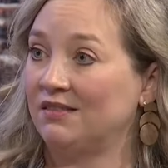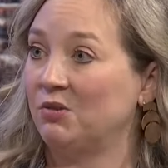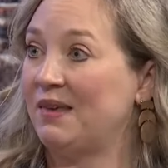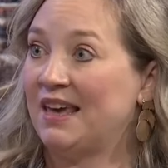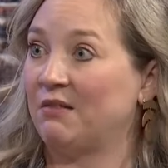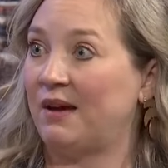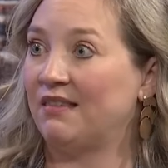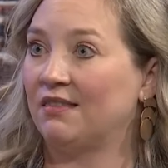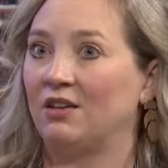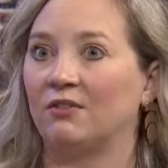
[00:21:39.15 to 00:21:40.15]
to begin
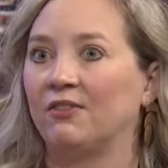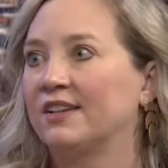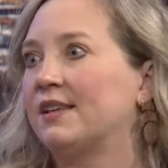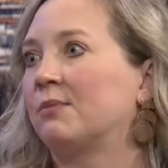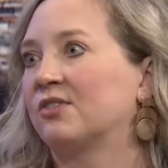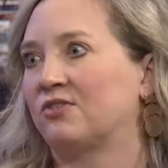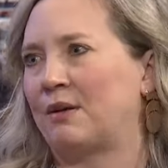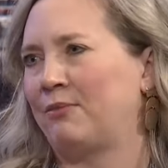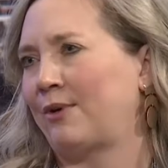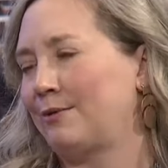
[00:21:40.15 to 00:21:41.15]
with. You know, for example,
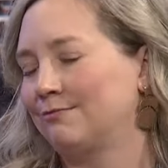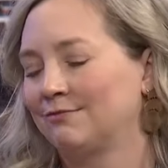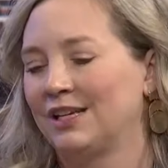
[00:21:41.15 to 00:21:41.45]
strep throat.